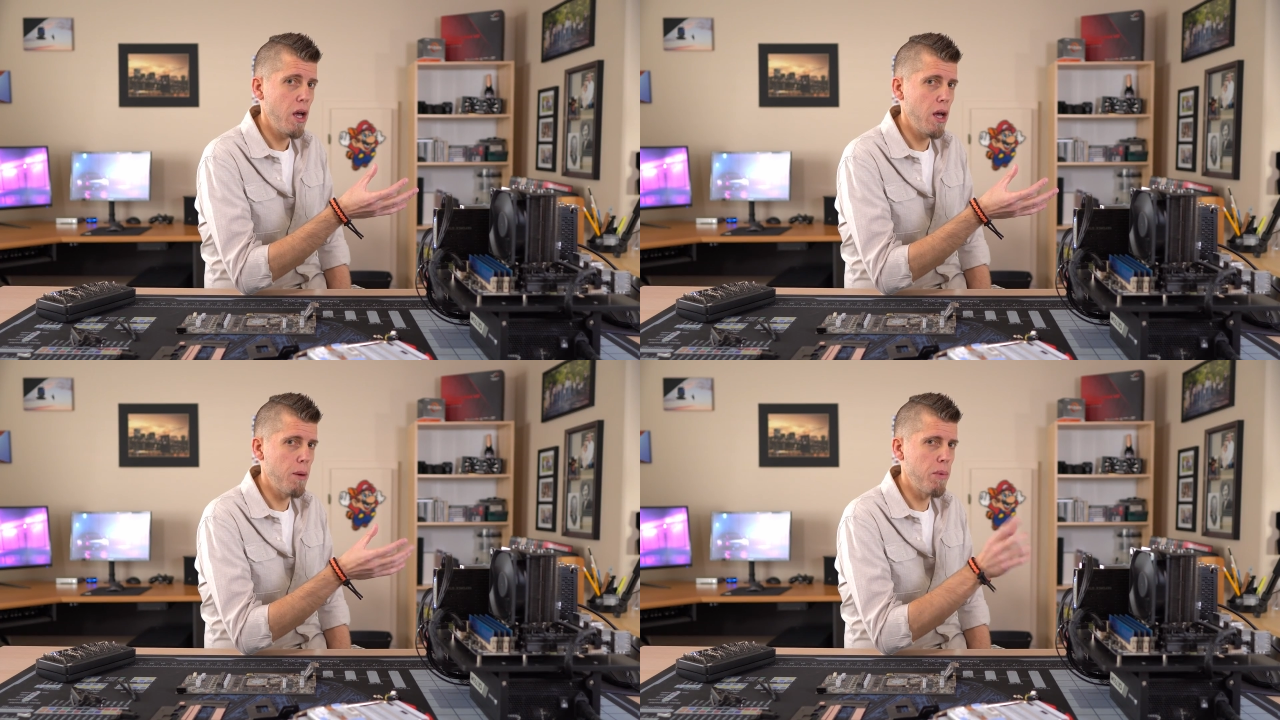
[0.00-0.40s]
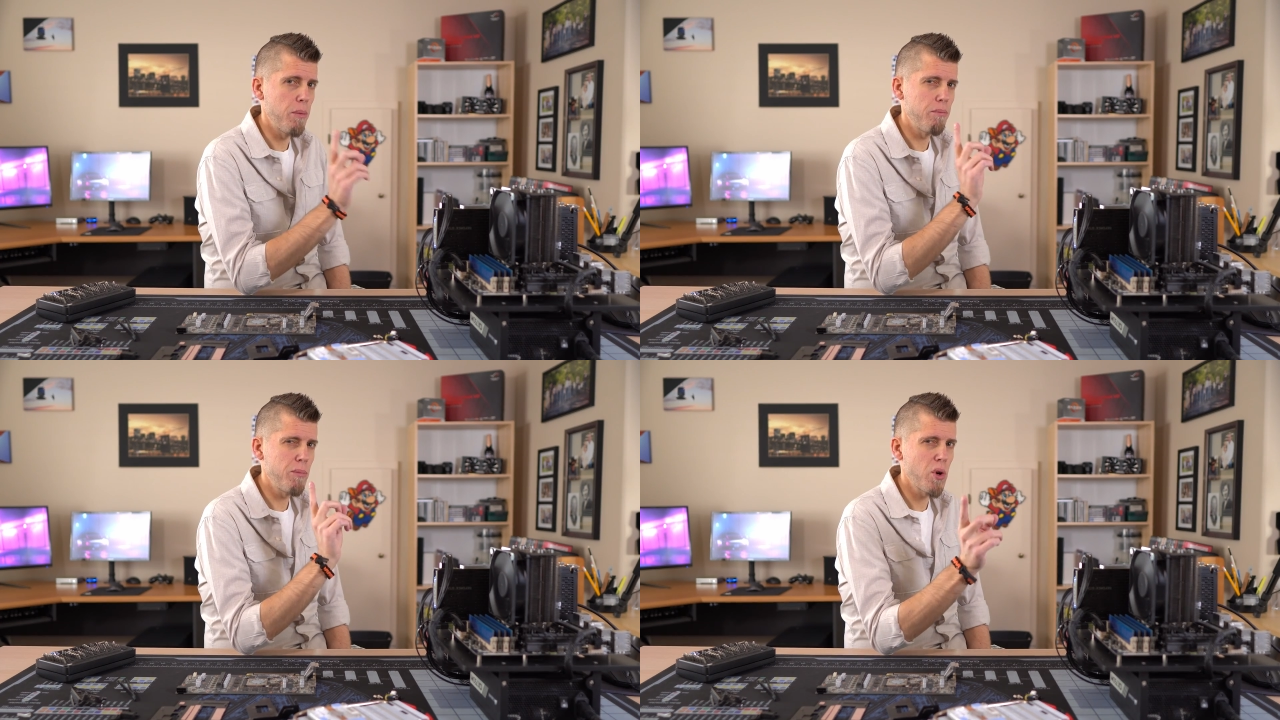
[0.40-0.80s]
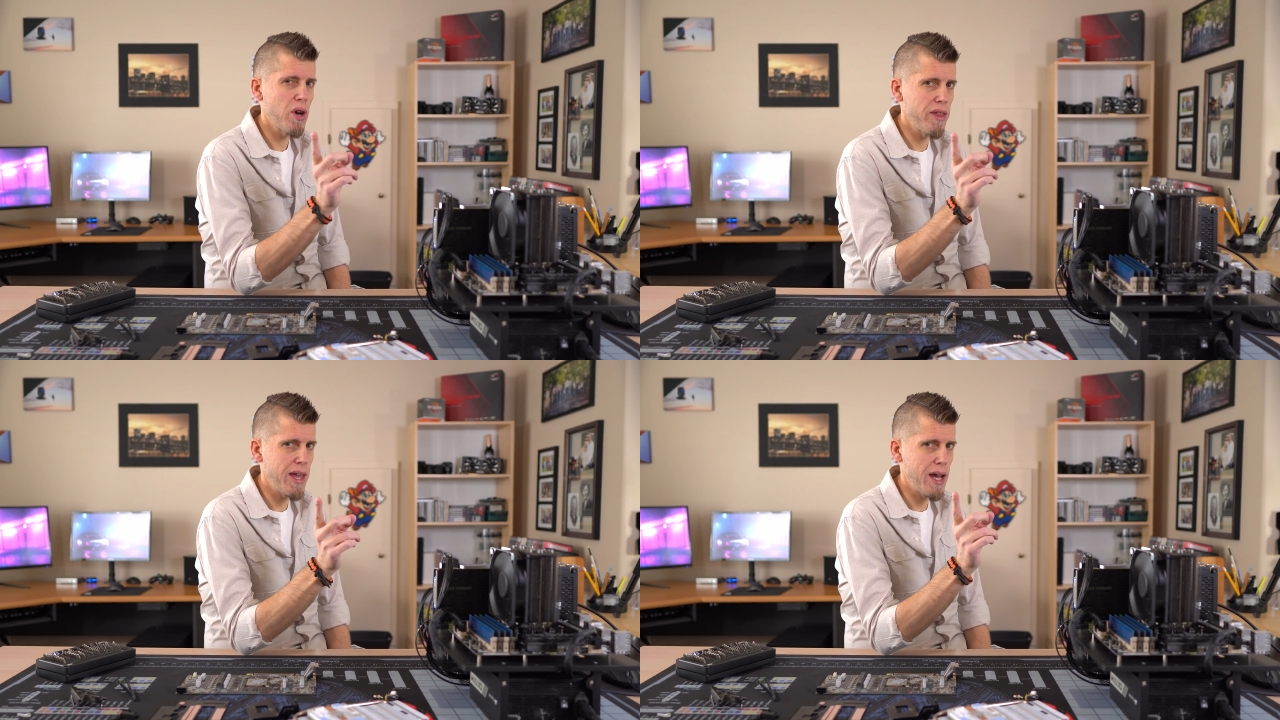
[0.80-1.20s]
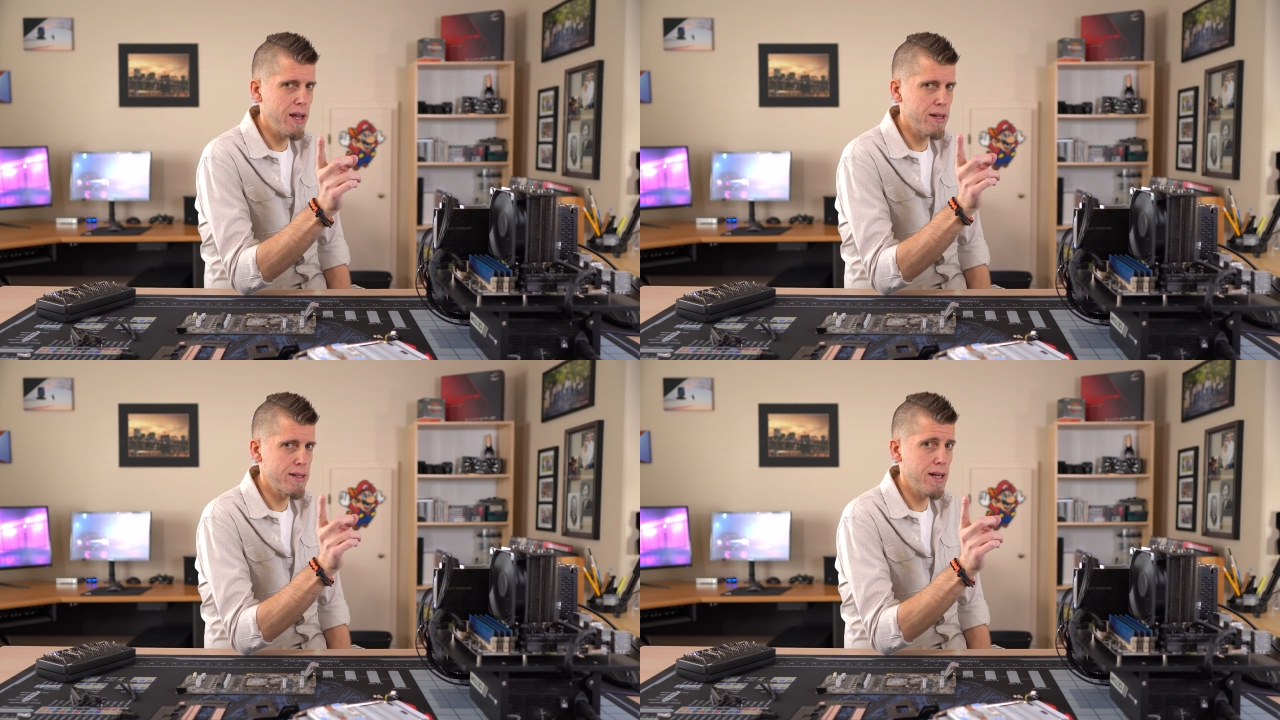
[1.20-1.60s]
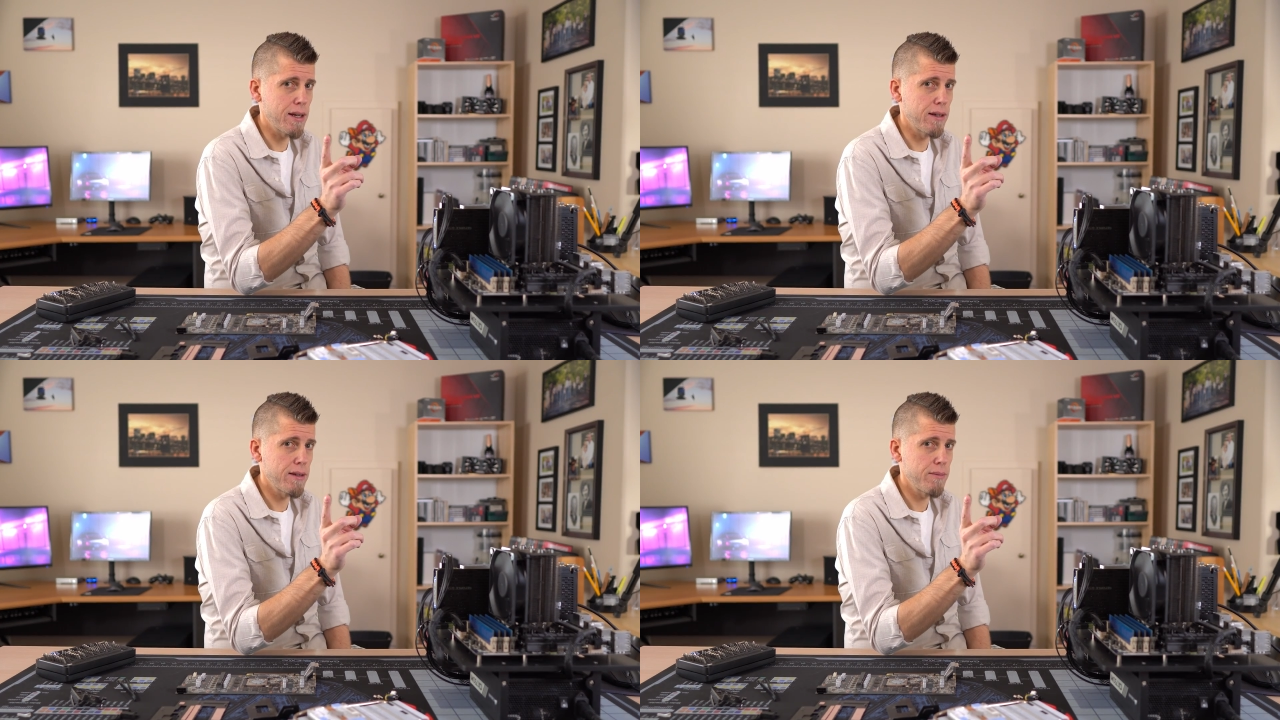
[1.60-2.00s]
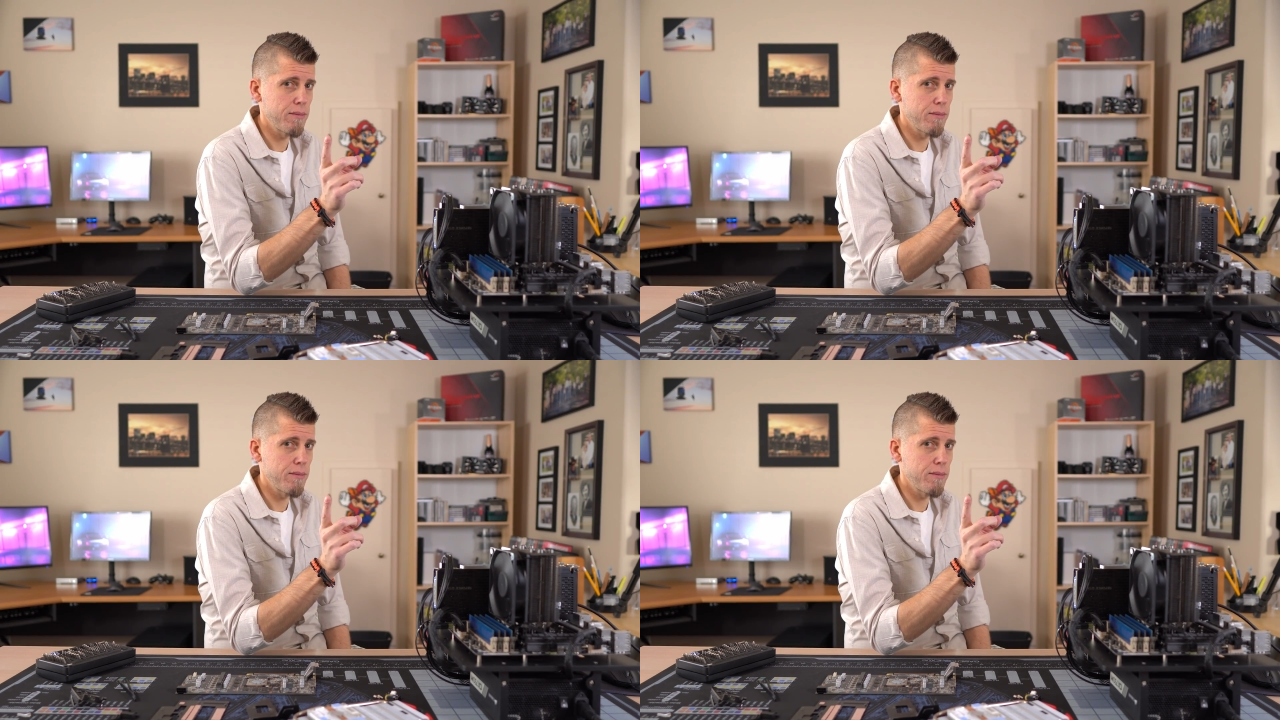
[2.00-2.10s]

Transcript: But more on that in a second.